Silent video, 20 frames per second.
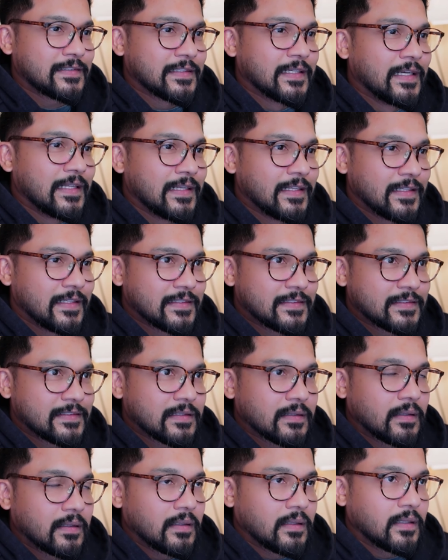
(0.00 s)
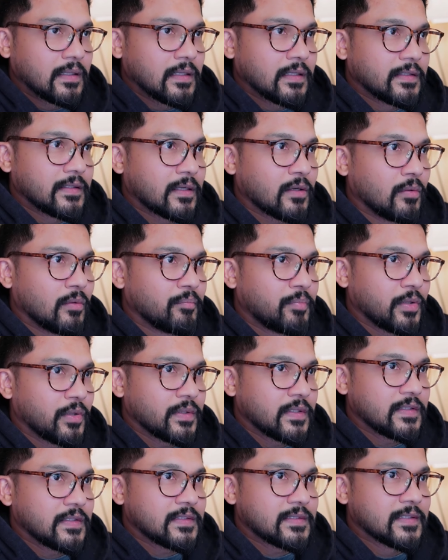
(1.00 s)
lists the
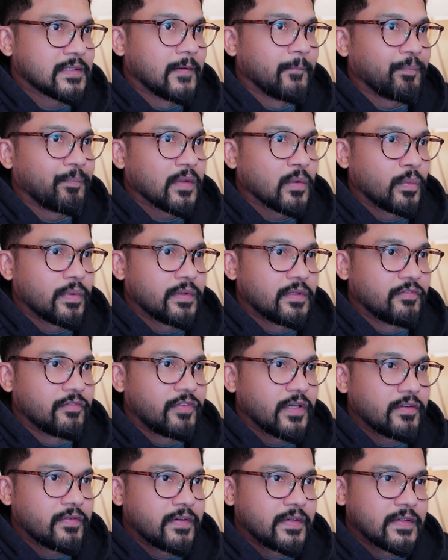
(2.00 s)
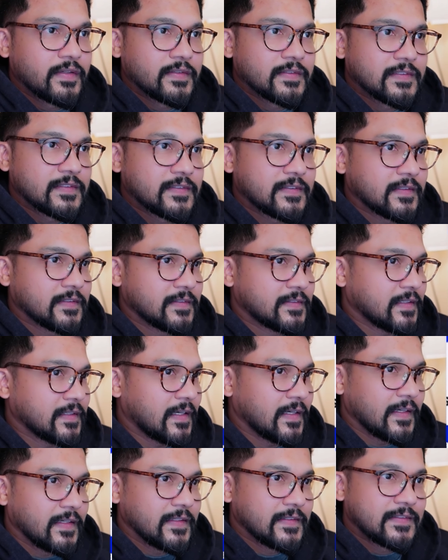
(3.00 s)
components with the variants,
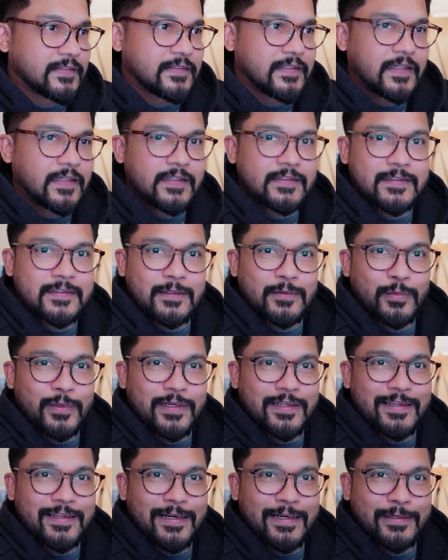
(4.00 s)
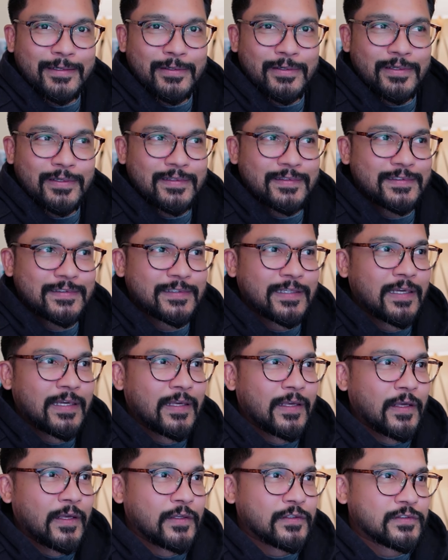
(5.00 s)
size, states, and with icons.
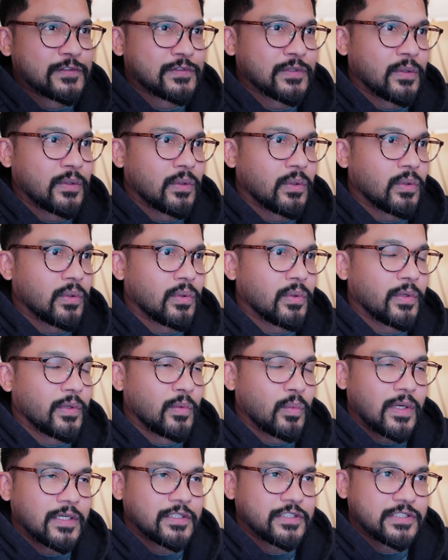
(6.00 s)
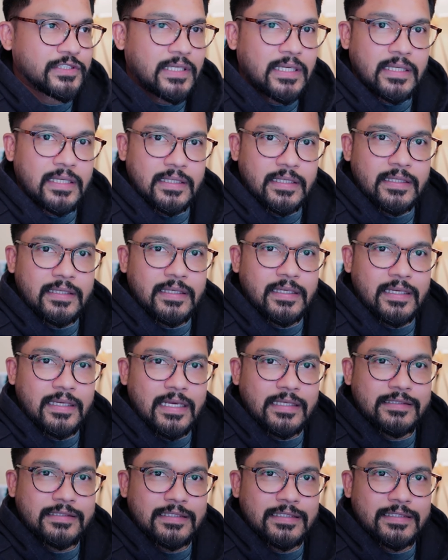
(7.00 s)
So in one shot, it
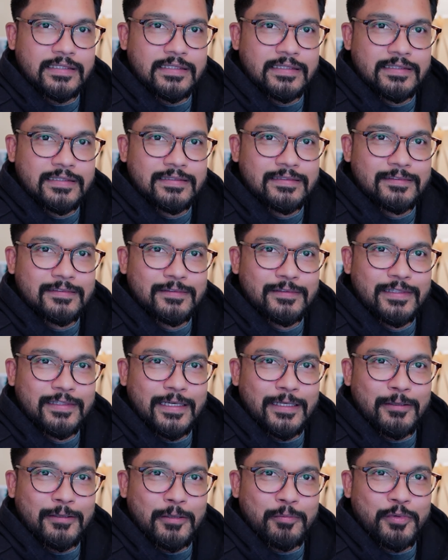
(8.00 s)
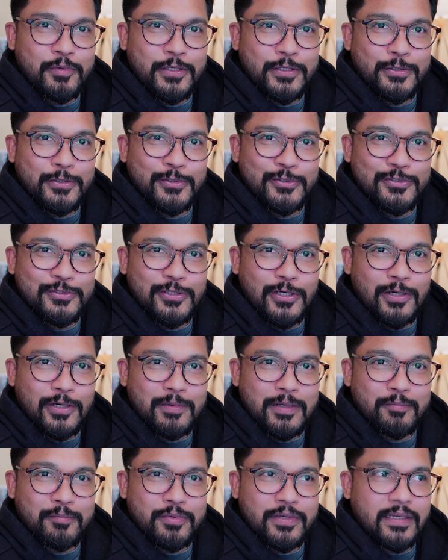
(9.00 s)
actually did a pretty good job.
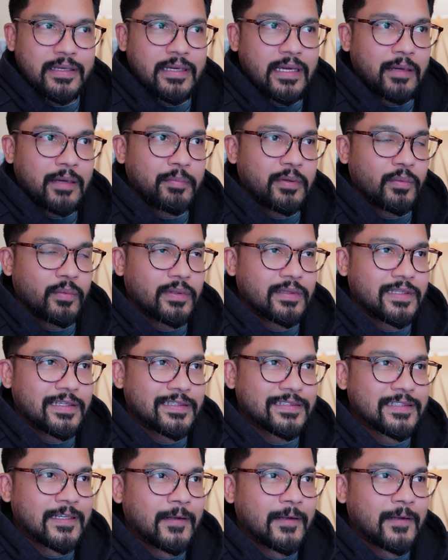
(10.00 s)
I'm pretty happy with this.